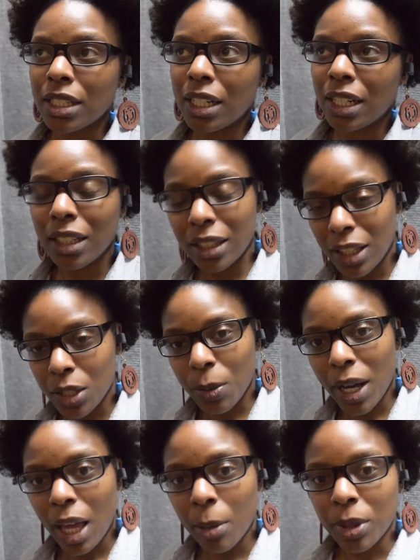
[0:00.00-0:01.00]
and I think that's
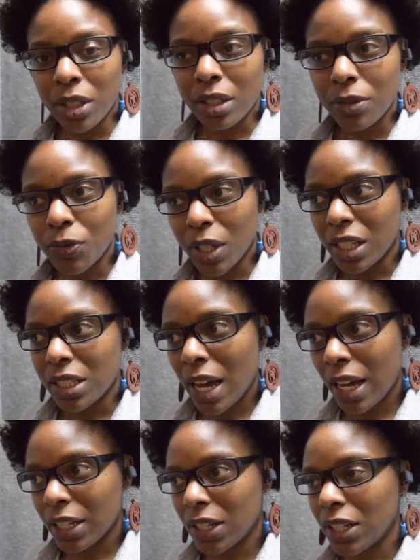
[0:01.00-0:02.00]
why I've been very
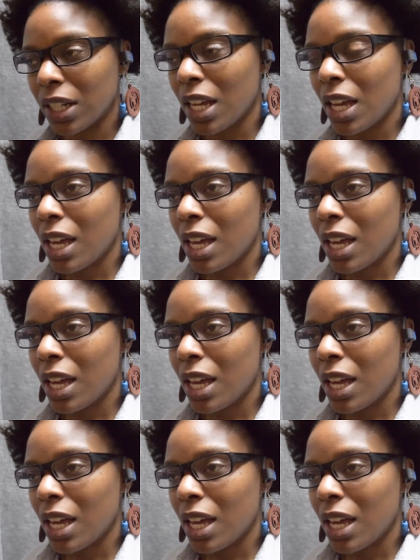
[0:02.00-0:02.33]
tired.